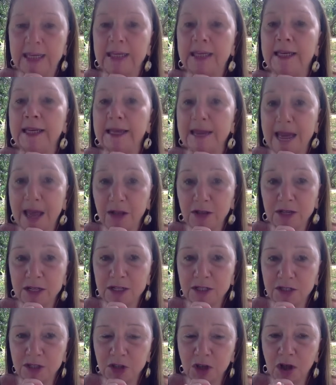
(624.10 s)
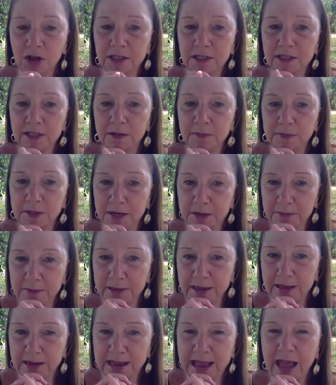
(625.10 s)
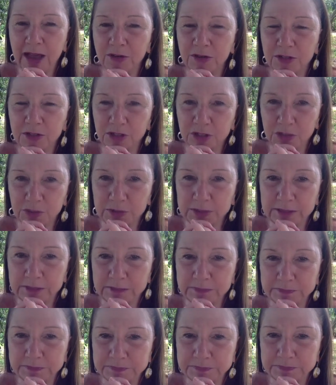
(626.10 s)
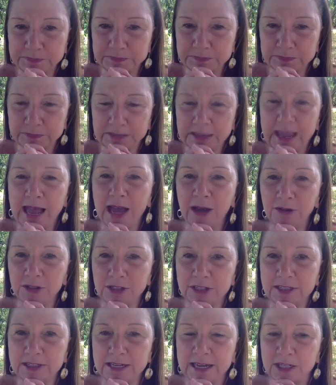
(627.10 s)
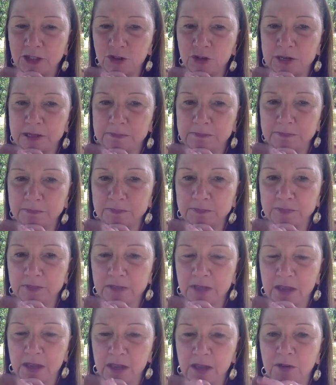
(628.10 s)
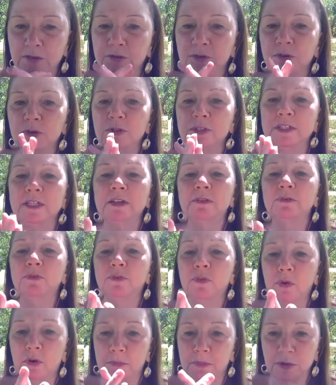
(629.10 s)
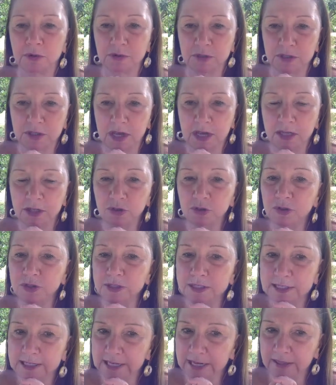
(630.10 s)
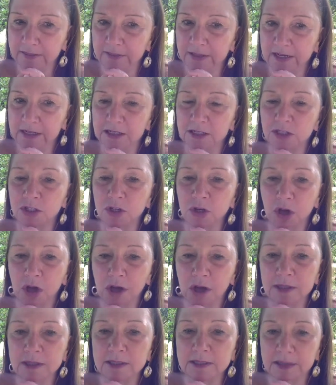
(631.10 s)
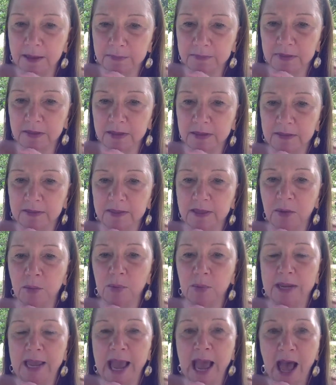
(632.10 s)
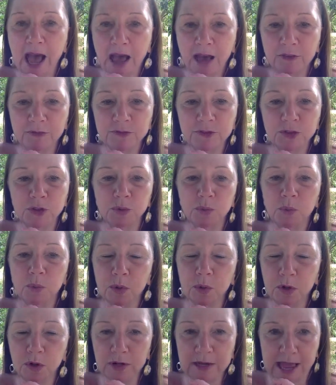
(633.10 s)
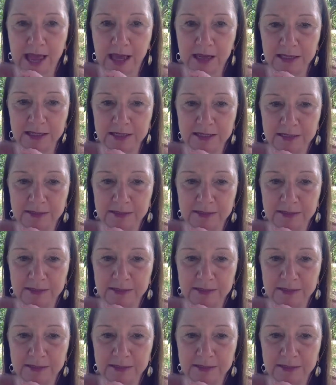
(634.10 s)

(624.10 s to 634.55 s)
Now let's talk a little bit about how to do it, how to daydream. First and foremost, understand that it's not something that we have to work at.